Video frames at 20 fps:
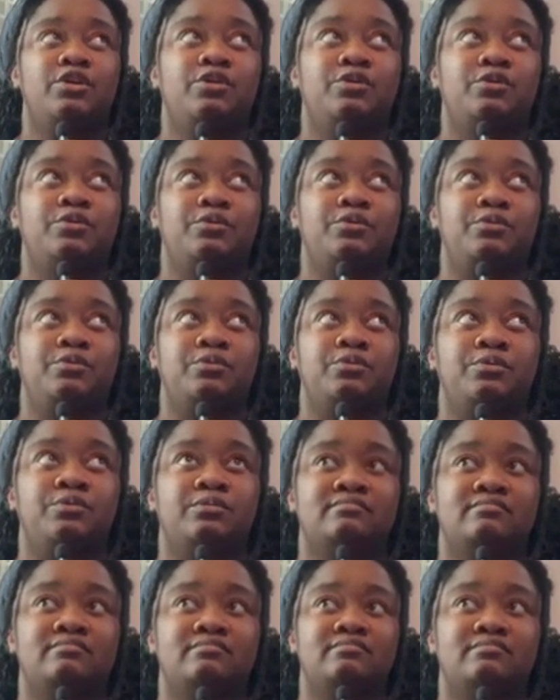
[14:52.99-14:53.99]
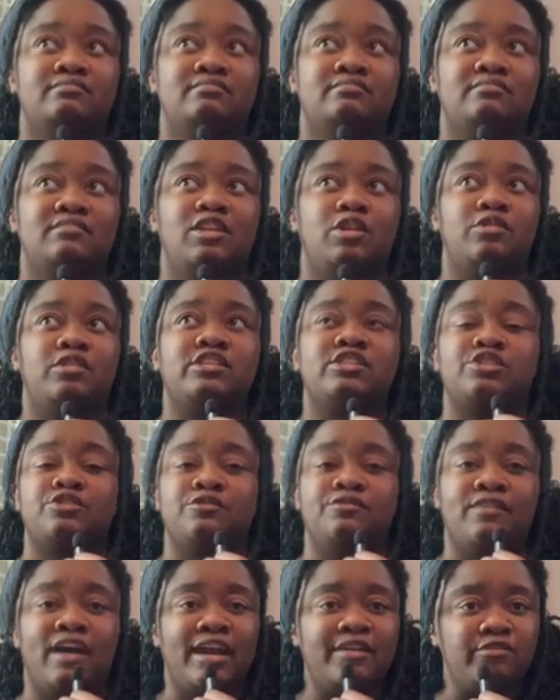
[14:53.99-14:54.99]
who, you know, the
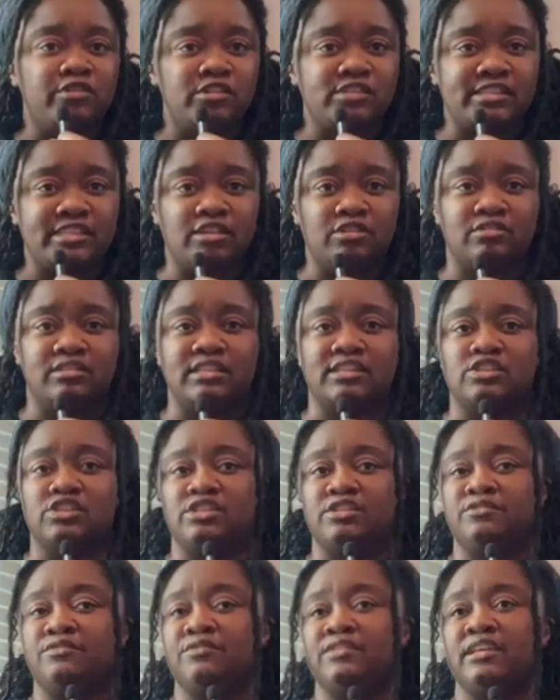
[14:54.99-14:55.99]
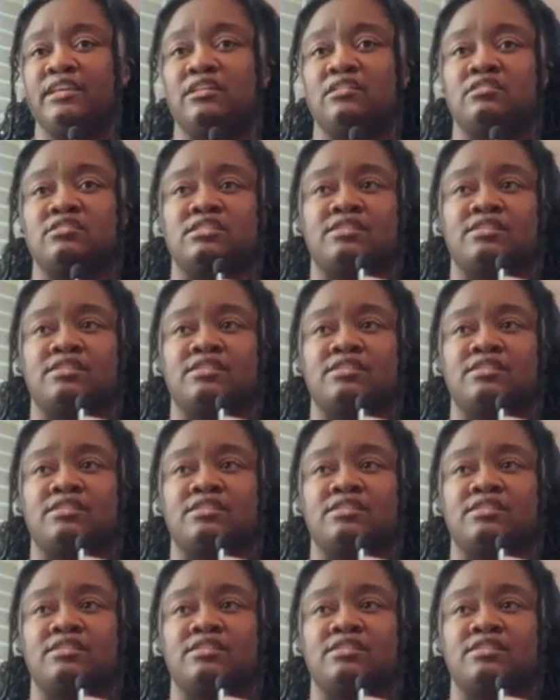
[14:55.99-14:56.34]
survivor's guilt that she feels,